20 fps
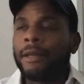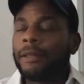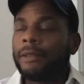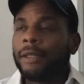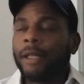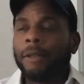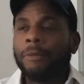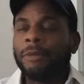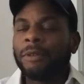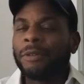
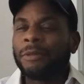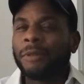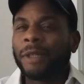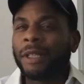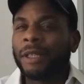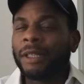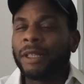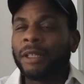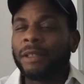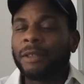that was
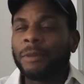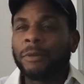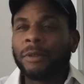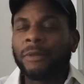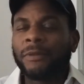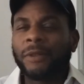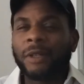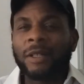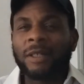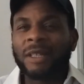really because it was the
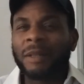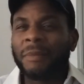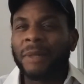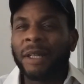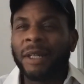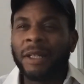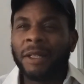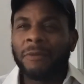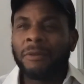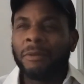first time I
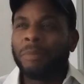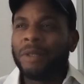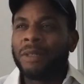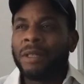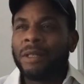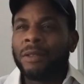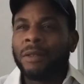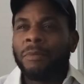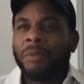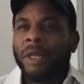had ever
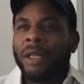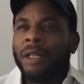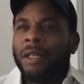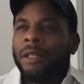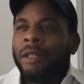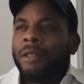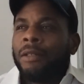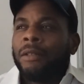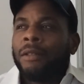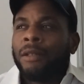participated
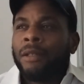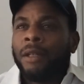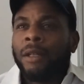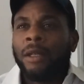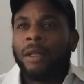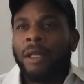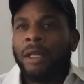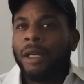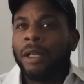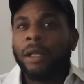in
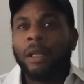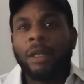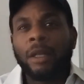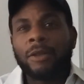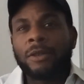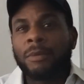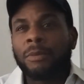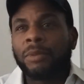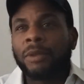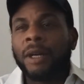an
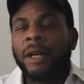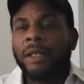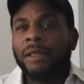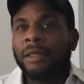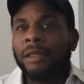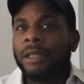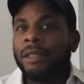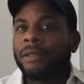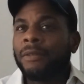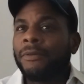election
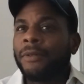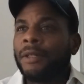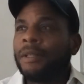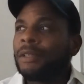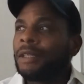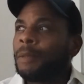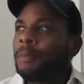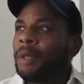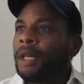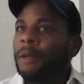process.
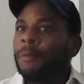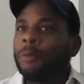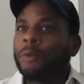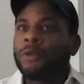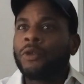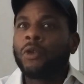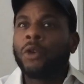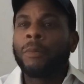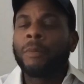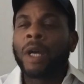First time I was
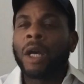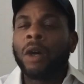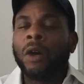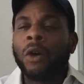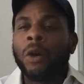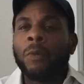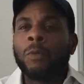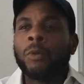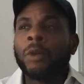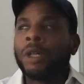doing my
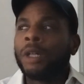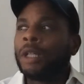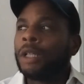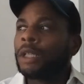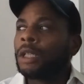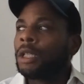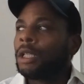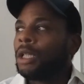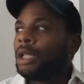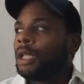homework
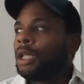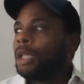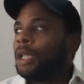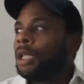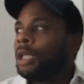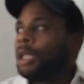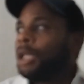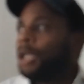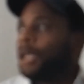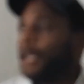
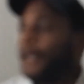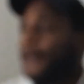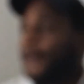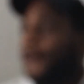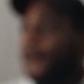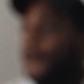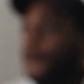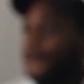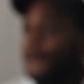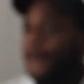
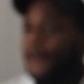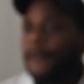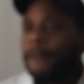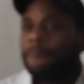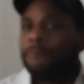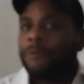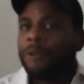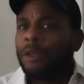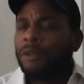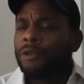and
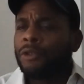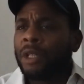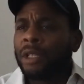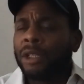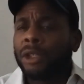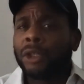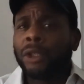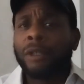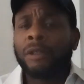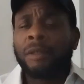um, you know trying to
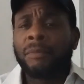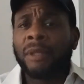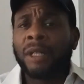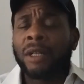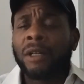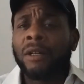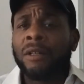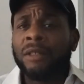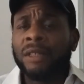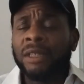learn about
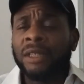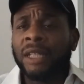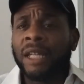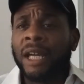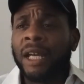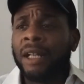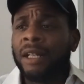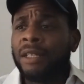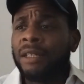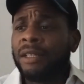all these
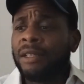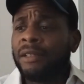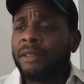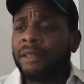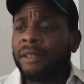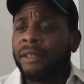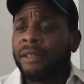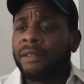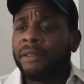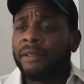candidates
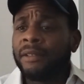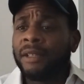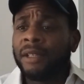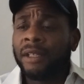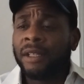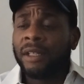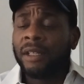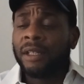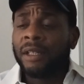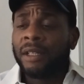and
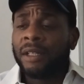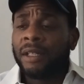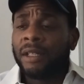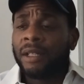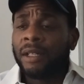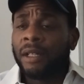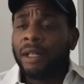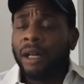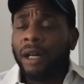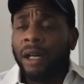
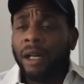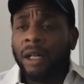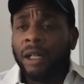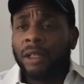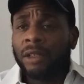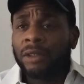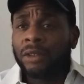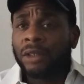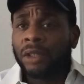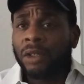
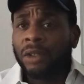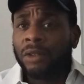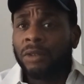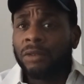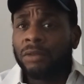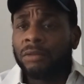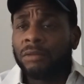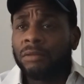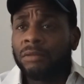uh, so